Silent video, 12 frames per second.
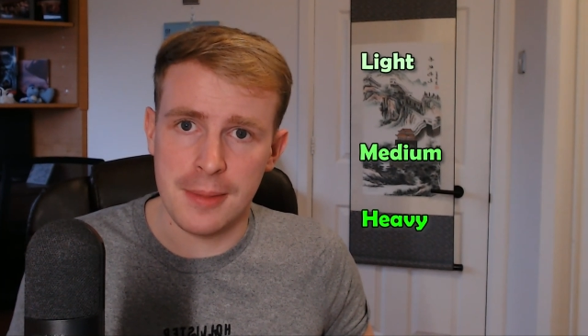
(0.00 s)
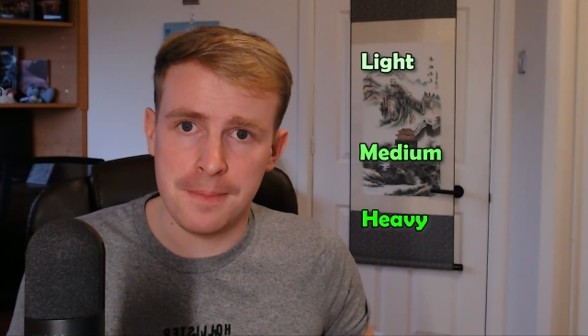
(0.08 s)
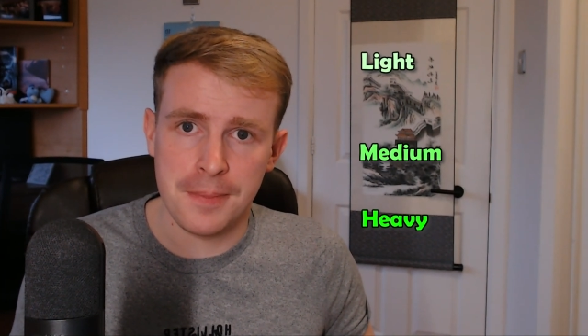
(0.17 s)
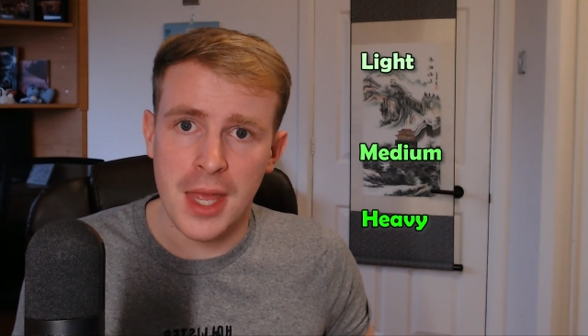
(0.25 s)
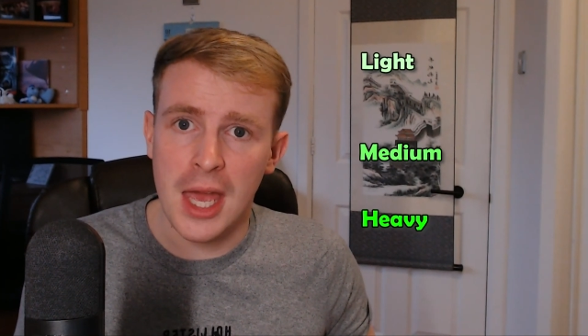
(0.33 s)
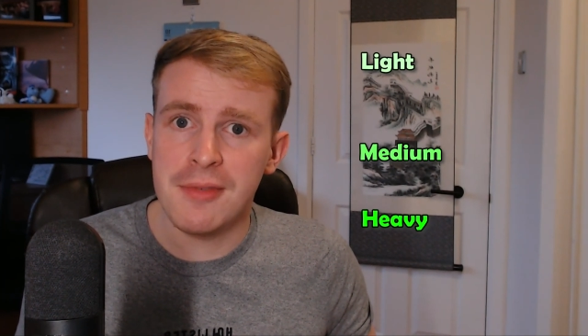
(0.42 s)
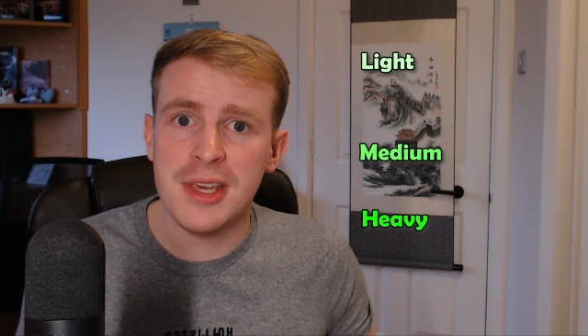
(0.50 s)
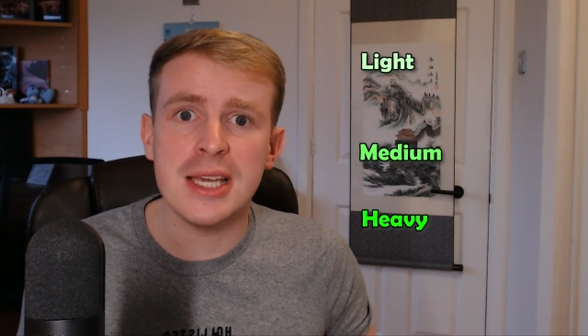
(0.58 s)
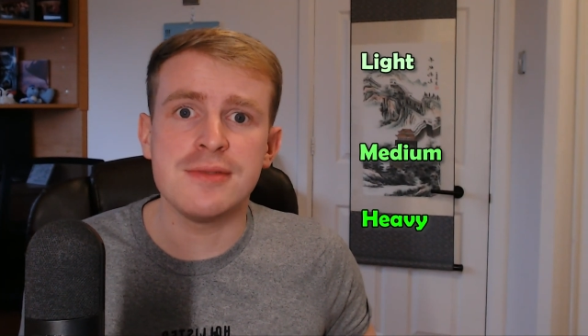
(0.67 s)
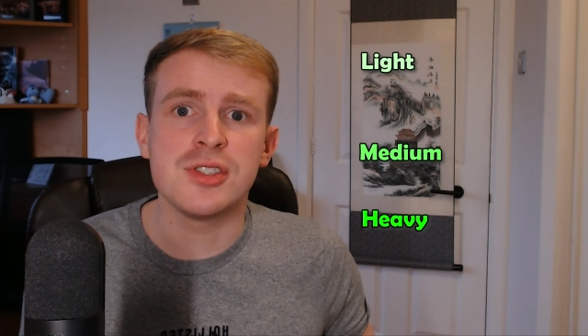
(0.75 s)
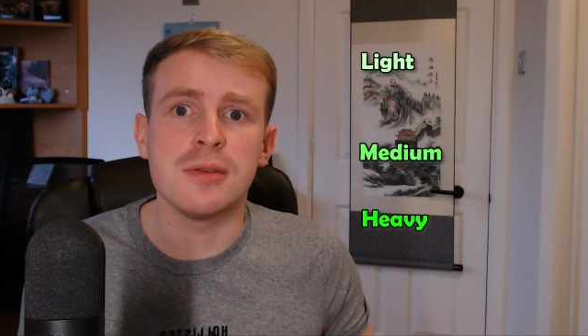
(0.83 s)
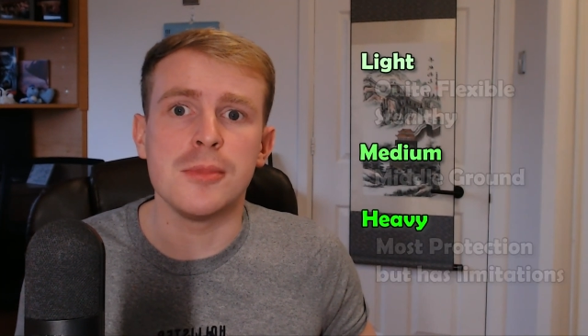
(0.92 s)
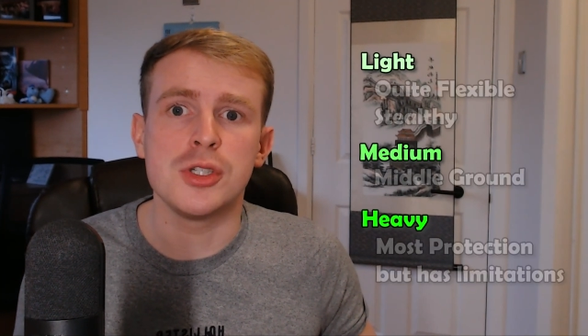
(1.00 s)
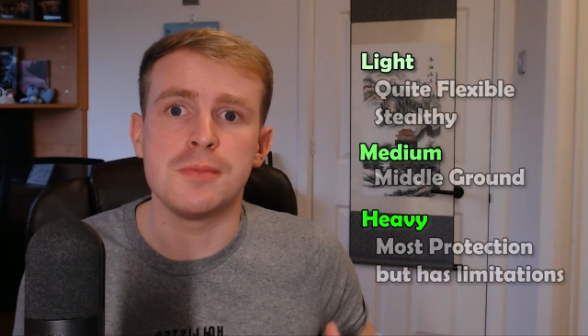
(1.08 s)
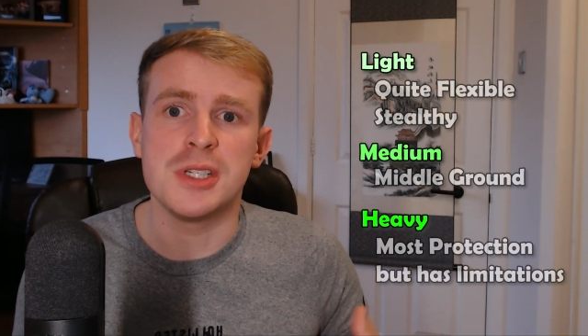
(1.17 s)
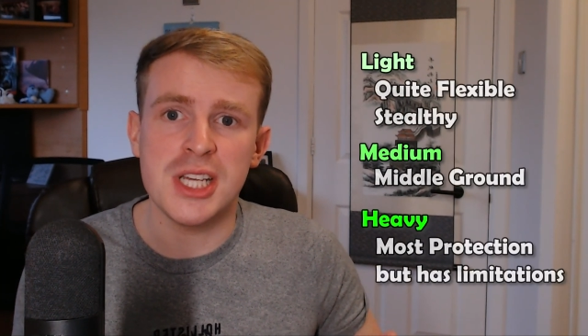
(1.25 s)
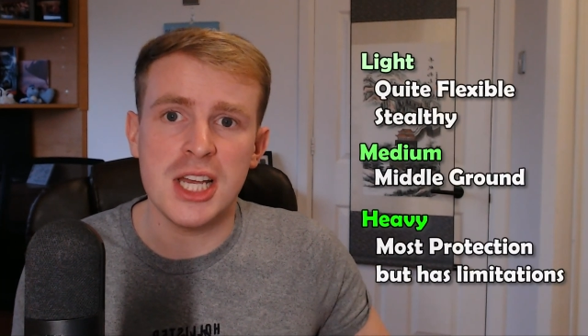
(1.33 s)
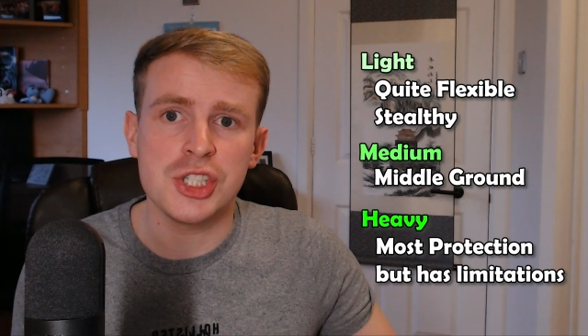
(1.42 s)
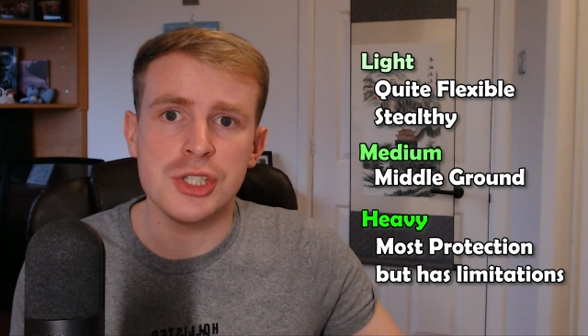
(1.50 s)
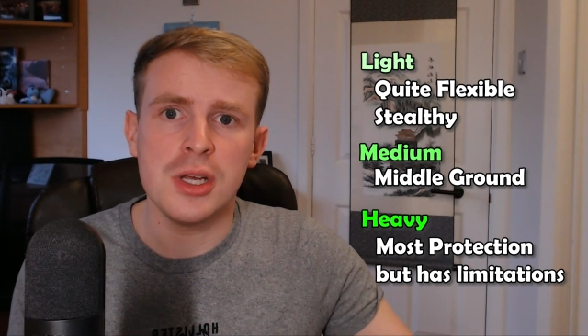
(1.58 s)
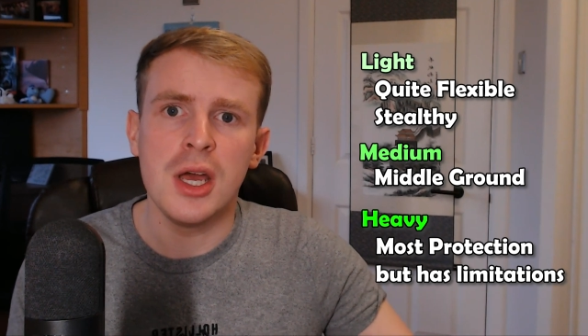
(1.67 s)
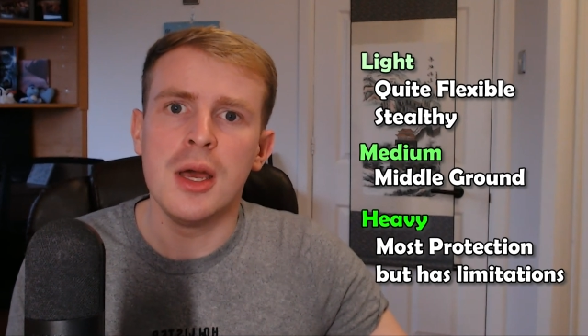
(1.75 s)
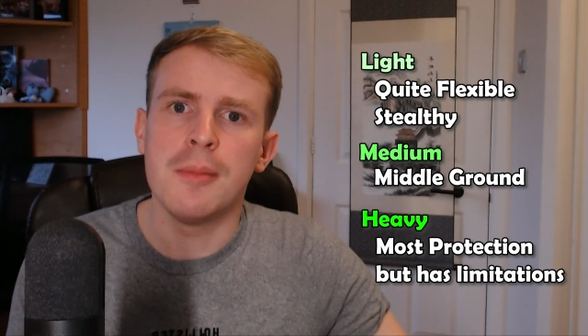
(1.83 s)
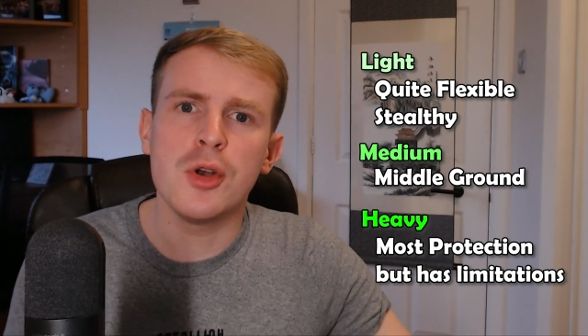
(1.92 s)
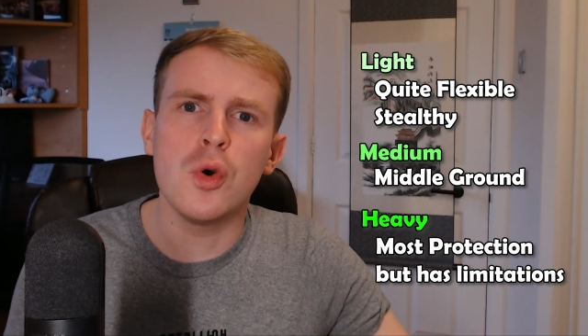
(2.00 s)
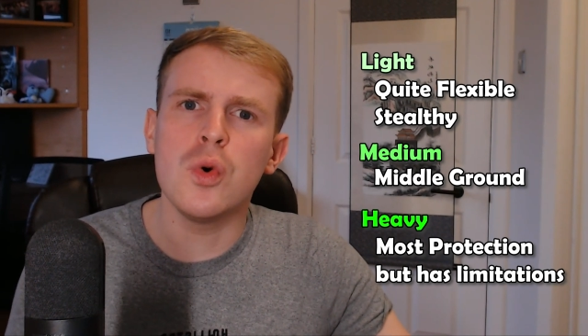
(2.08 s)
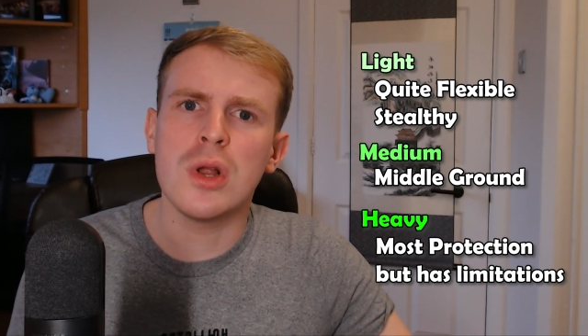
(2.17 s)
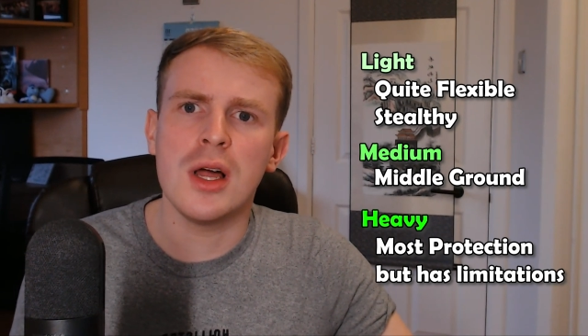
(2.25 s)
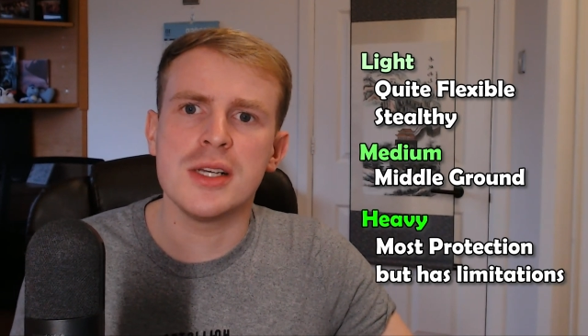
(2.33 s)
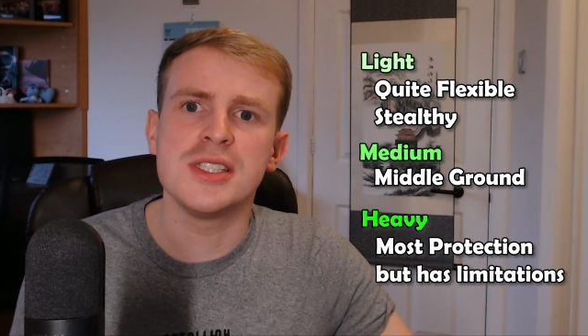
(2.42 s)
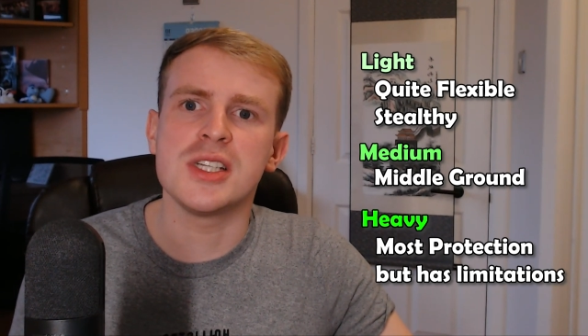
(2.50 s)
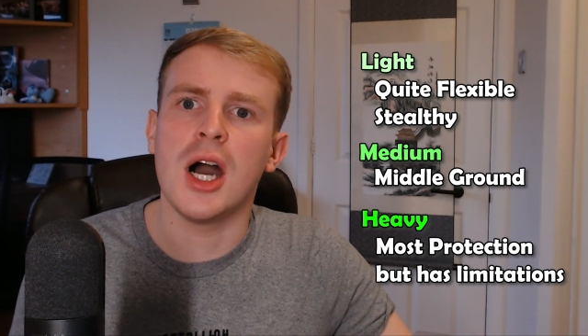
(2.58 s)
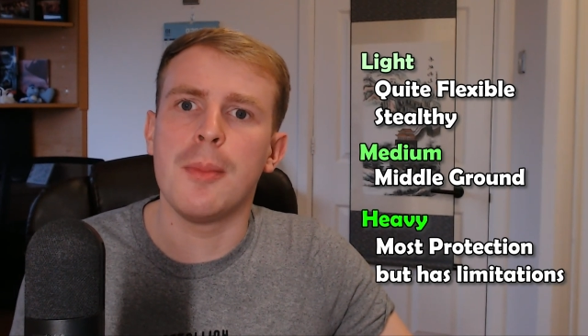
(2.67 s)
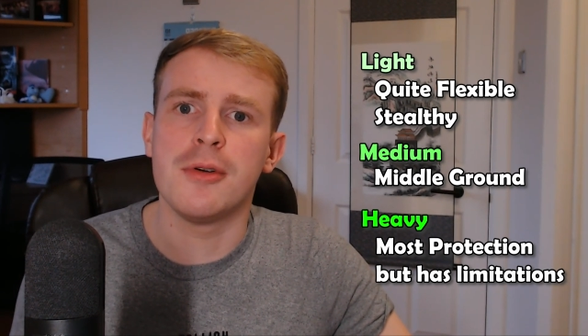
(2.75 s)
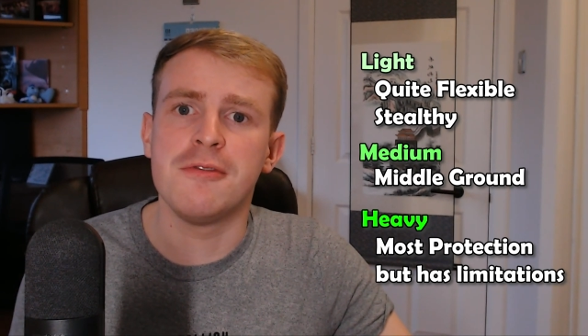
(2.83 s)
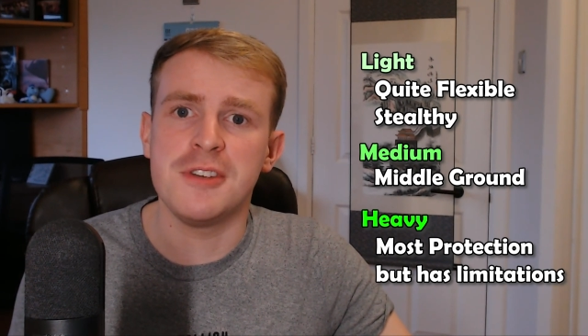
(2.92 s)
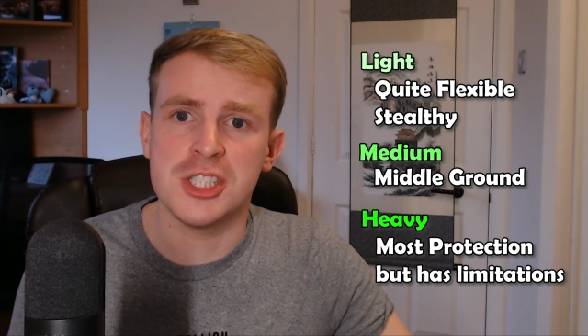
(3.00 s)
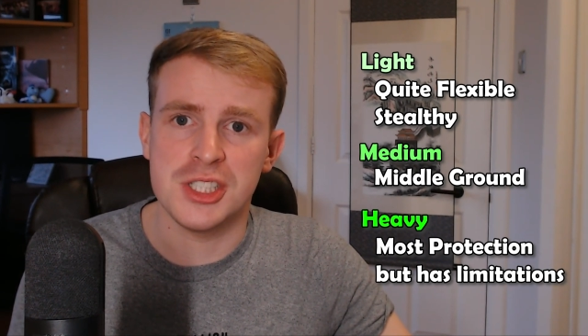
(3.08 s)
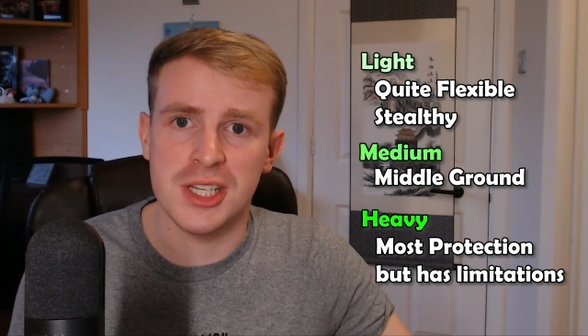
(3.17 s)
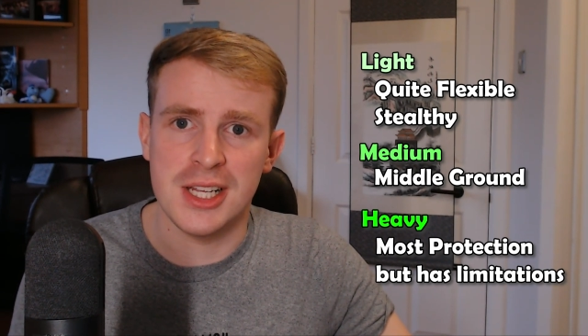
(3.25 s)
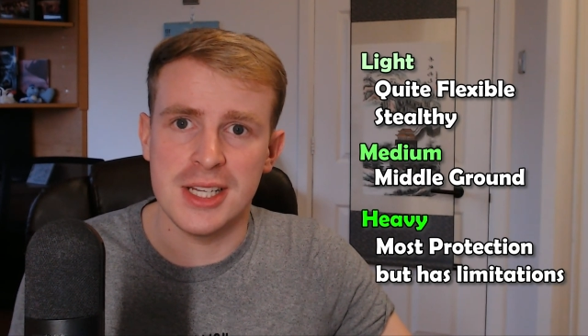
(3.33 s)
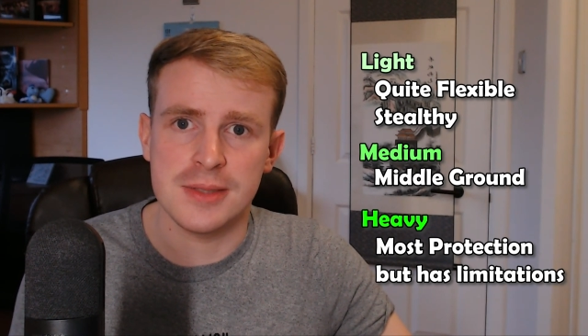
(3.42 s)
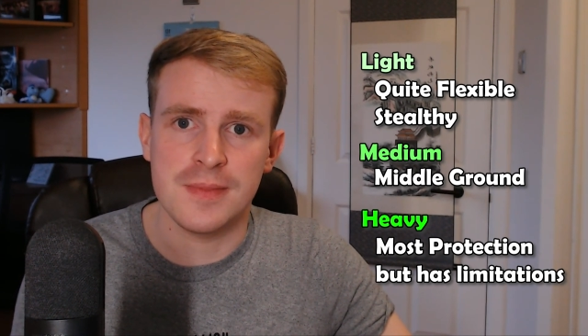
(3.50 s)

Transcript: Heavy gives the most protection, but not all classes are proficient in it,